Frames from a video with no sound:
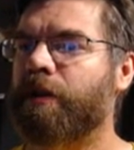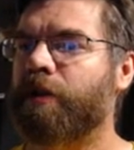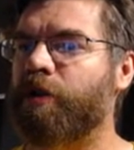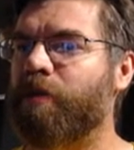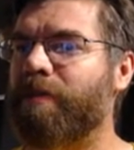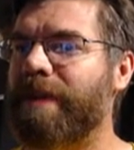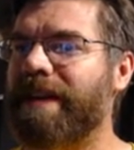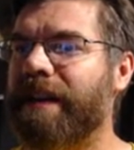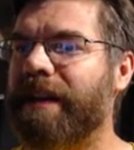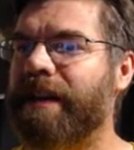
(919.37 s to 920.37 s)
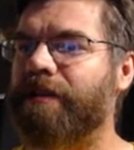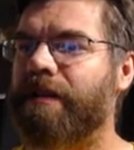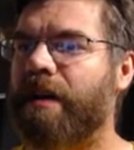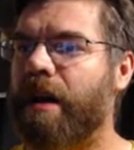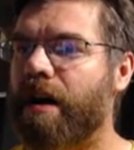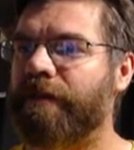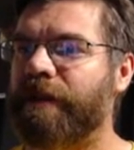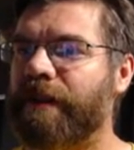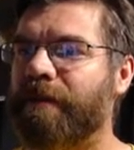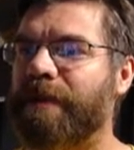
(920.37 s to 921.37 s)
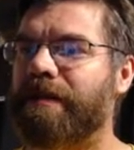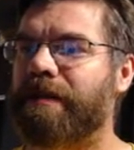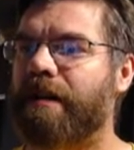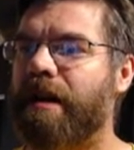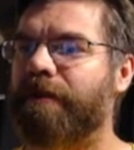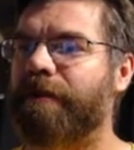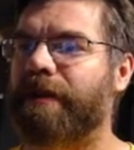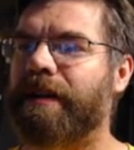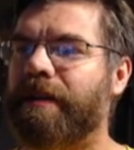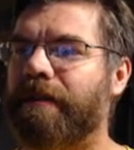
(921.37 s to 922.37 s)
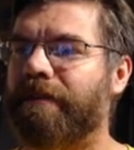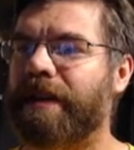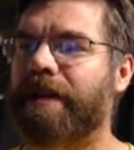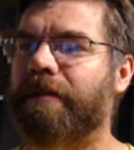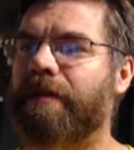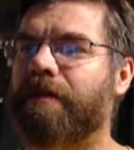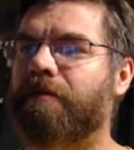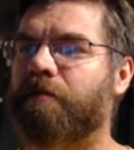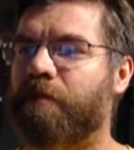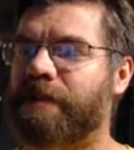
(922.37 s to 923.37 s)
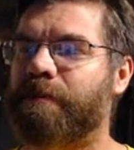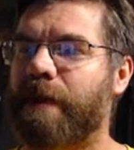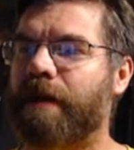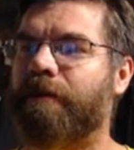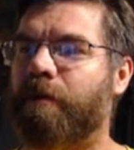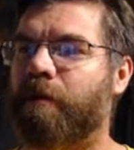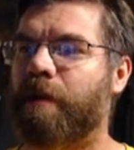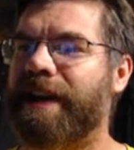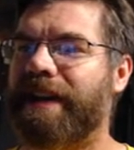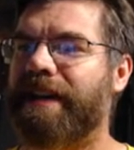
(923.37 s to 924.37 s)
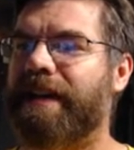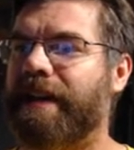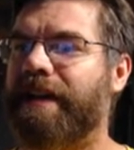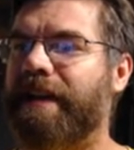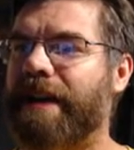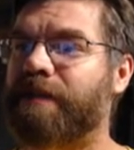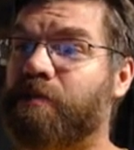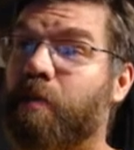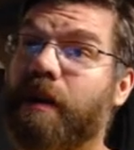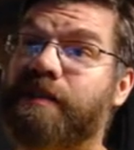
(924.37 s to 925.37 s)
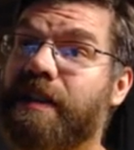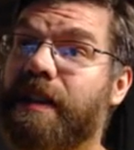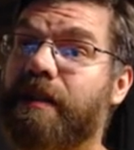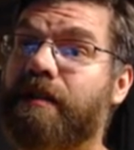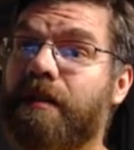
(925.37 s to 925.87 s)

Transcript: you mean it and you're confident, but you're confident in a very respectful way. And I just want to say